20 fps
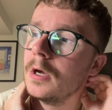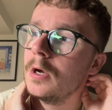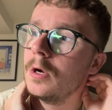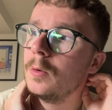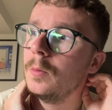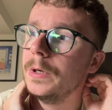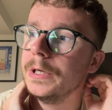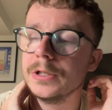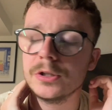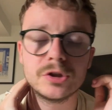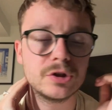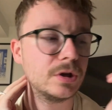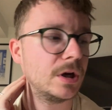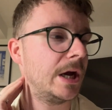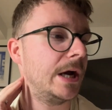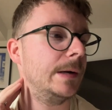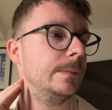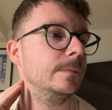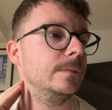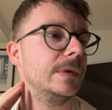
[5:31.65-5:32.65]
which
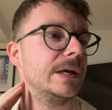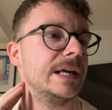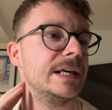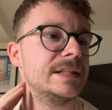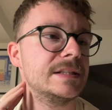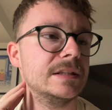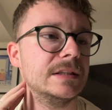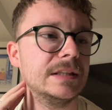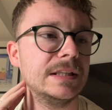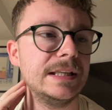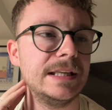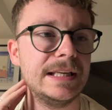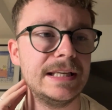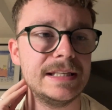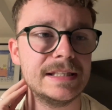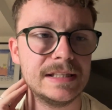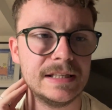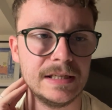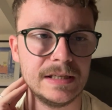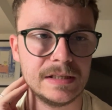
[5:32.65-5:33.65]
isn't the
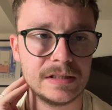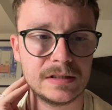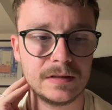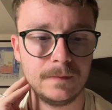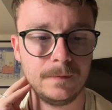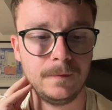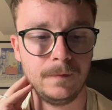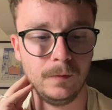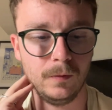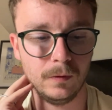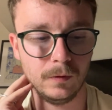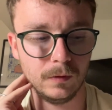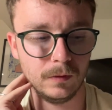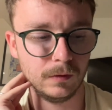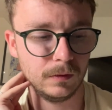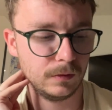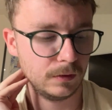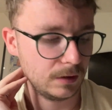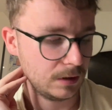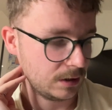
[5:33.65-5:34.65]
easiest for